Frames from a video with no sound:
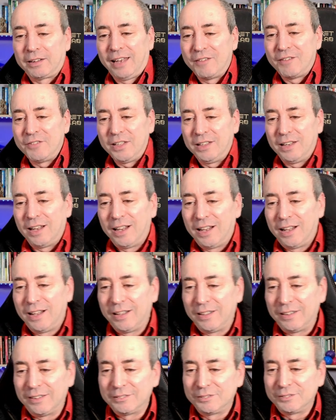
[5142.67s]

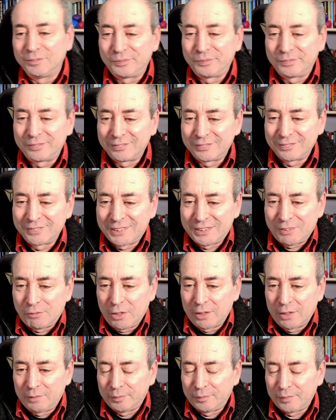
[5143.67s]
Kevin,
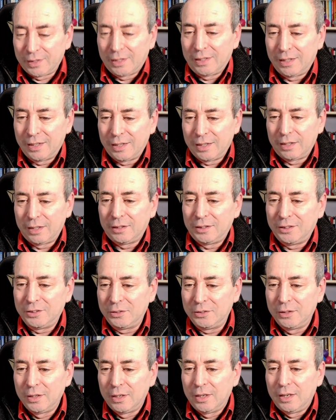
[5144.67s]
someone
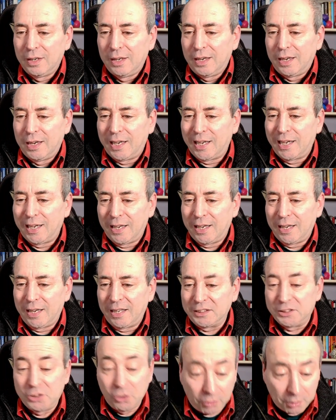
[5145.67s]
who
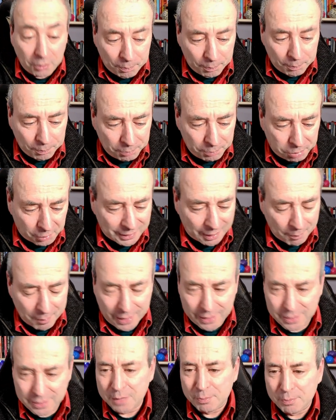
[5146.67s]
is not a project
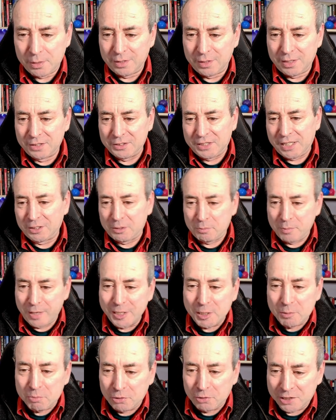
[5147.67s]
manager but knows how to
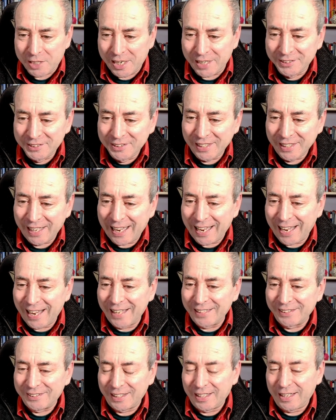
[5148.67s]
manage projects,
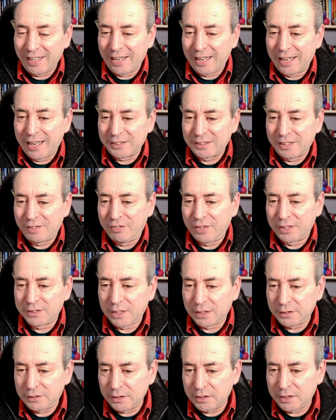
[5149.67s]
and has a
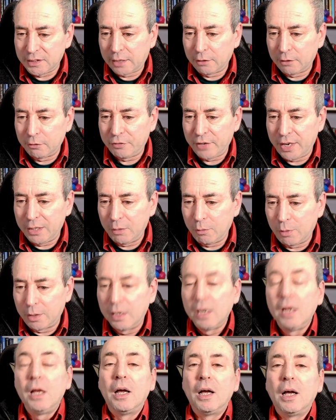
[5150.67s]
fantastic channel for
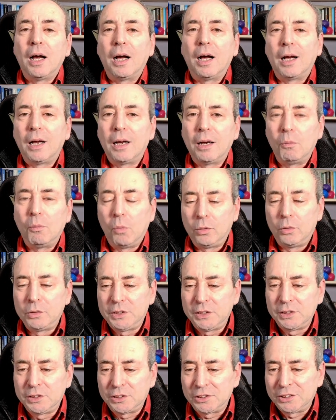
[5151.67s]
anyone
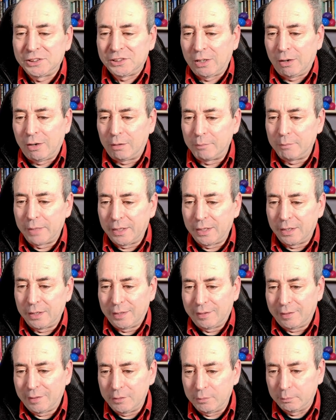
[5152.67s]
wanting to start making
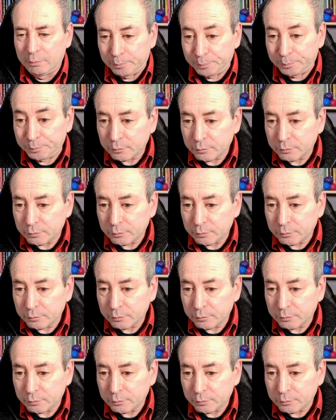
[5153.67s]
their own